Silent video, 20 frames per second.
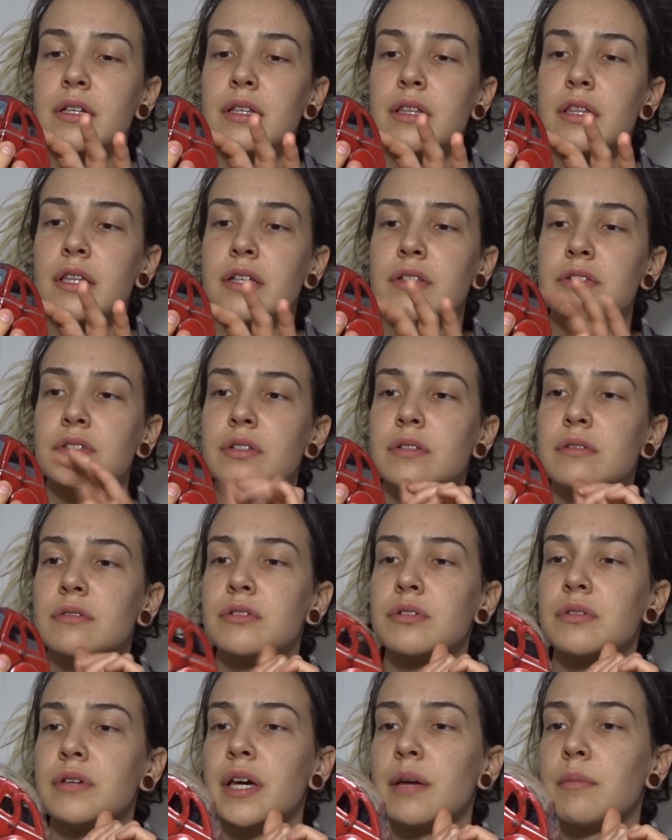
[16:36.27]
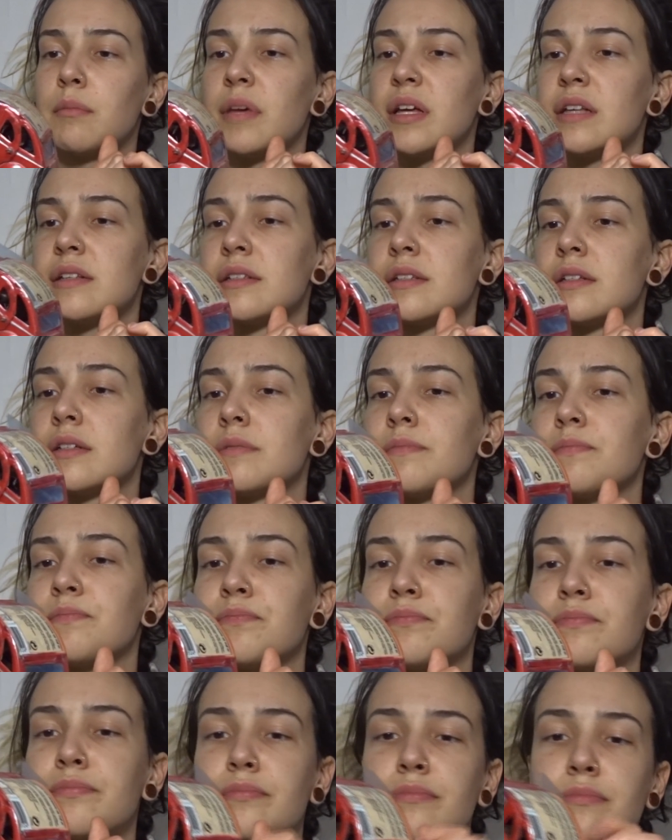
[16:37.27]
things do get missed,
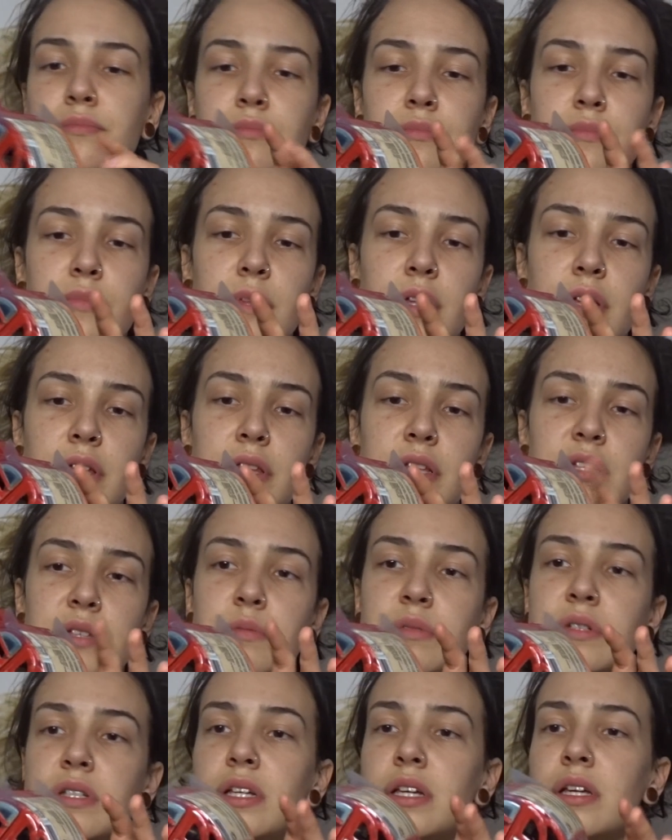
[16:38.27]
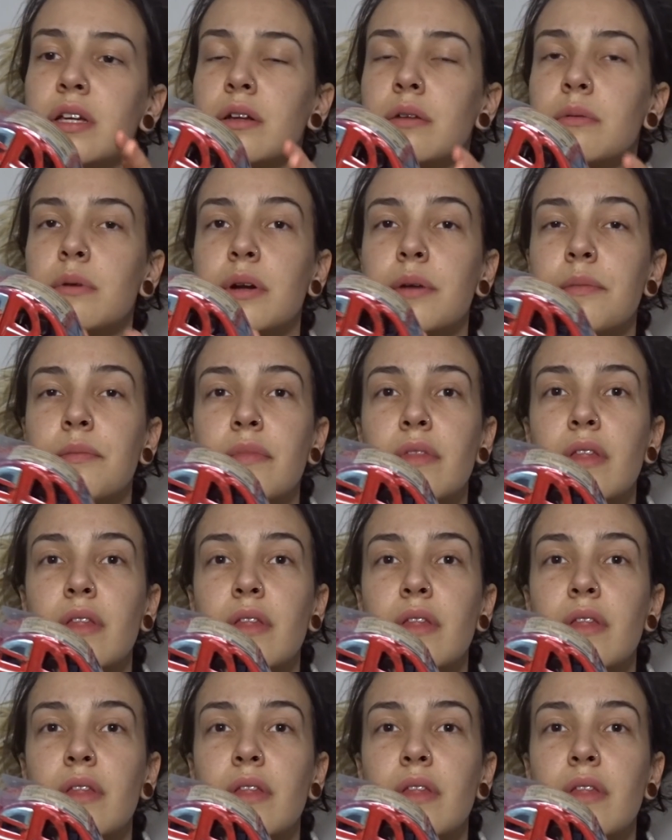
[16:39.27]
like this particular one.